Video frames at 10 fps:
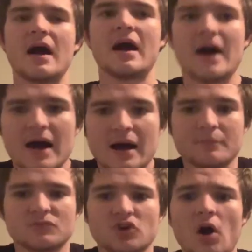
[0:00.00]

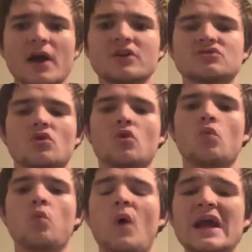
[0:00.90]
Tigers,
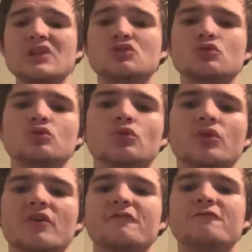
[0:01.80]
way too
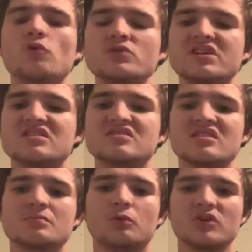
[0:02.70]
good.
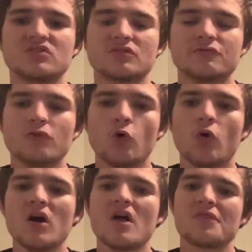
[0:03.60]
46 points to 4.